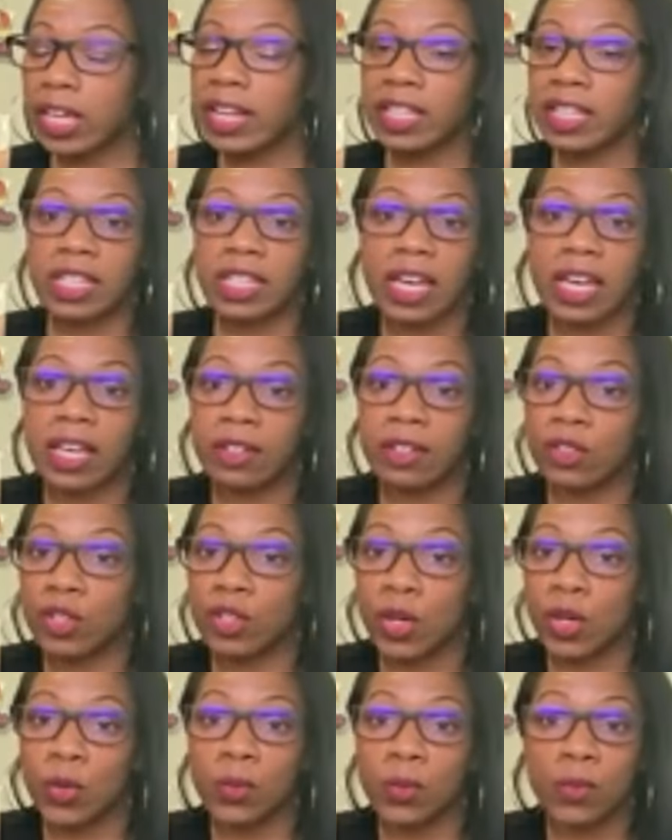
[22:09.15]
And again, you
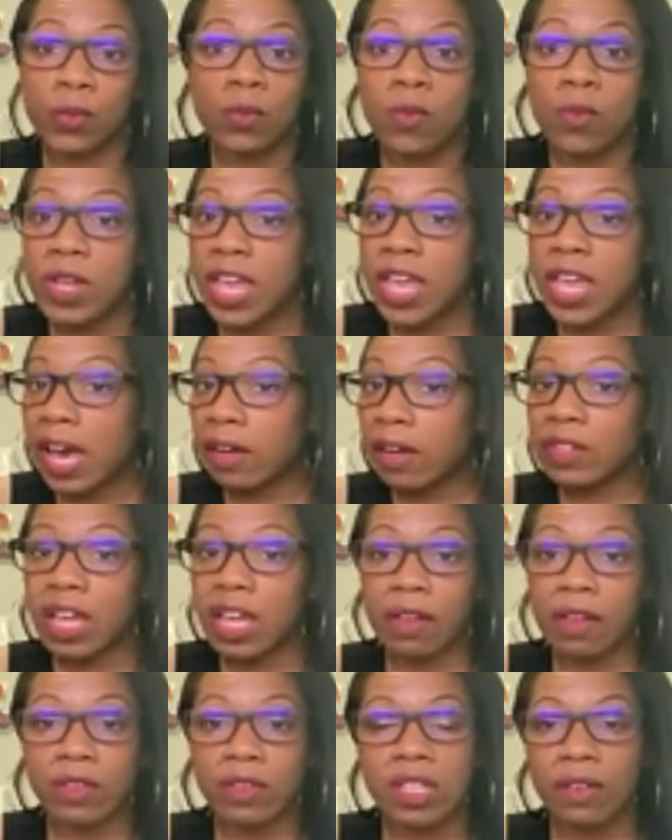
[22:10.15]
know, we have to
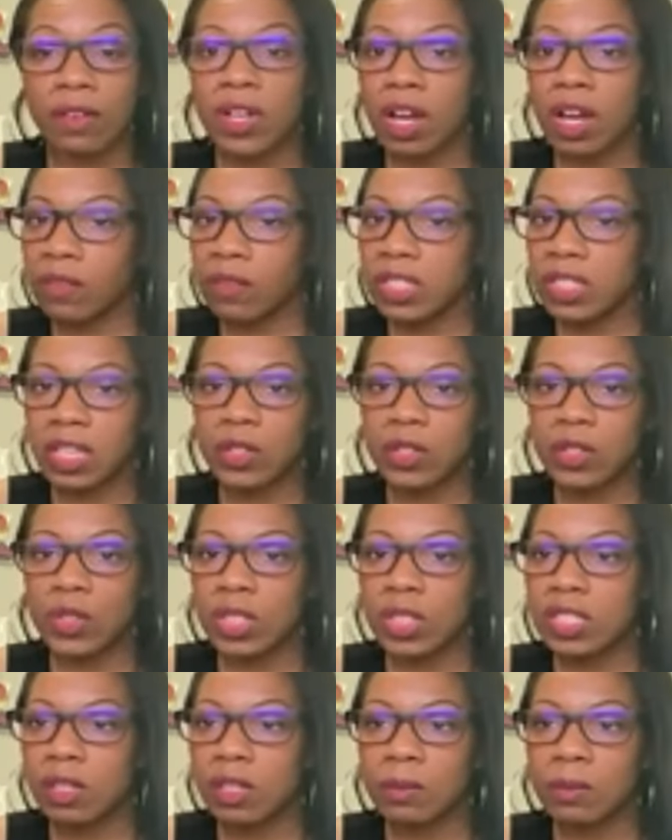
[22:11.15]
have tough
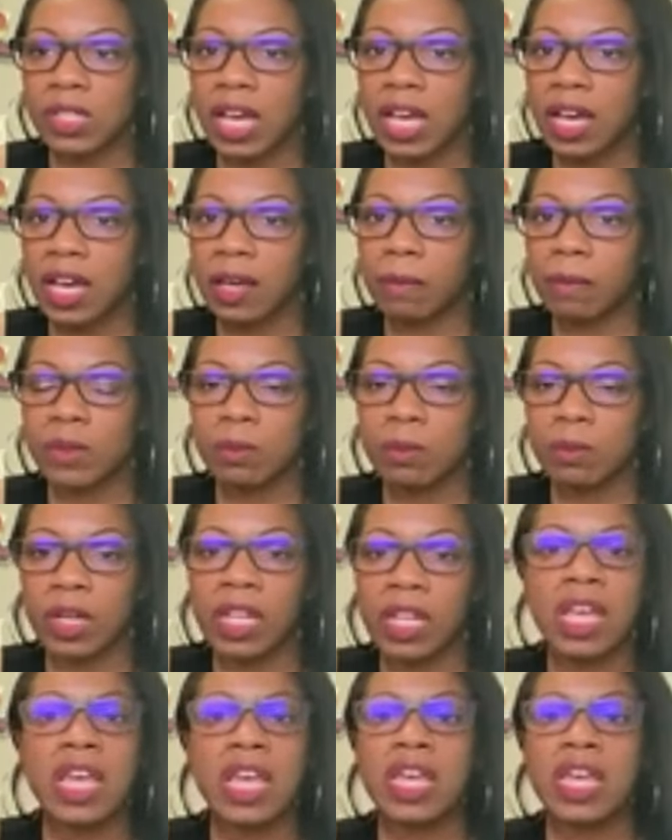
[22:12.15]
conversations sometimes,
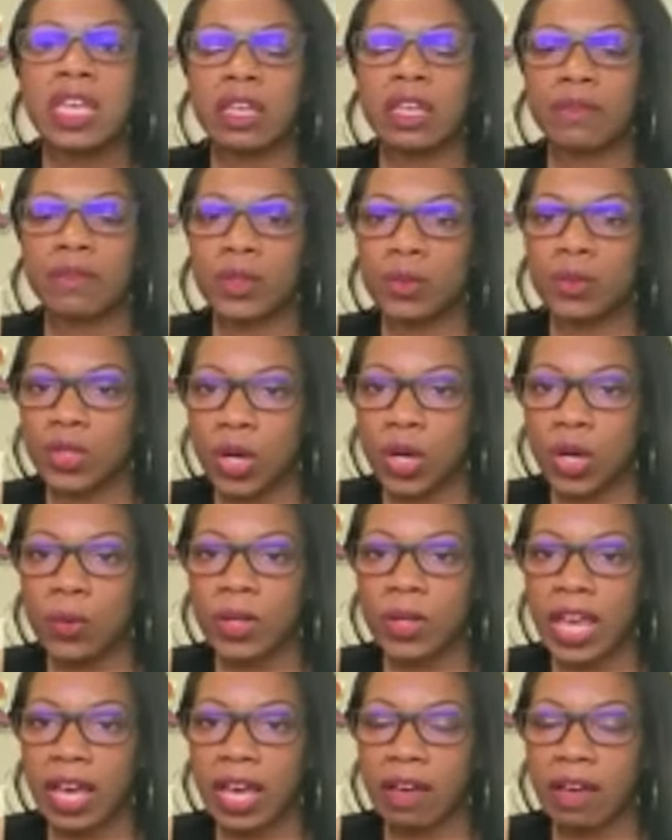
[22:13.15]
but if you
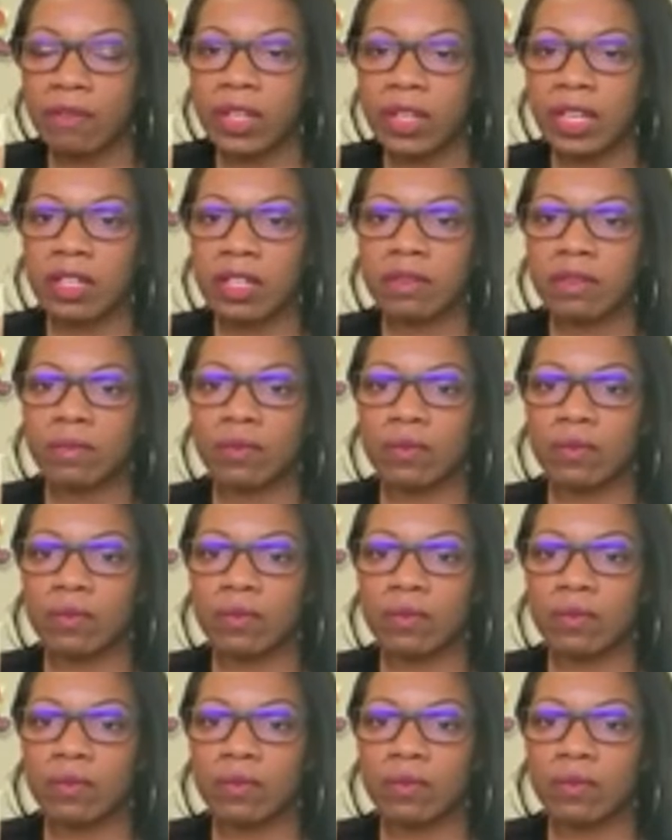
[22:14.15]
don't have it,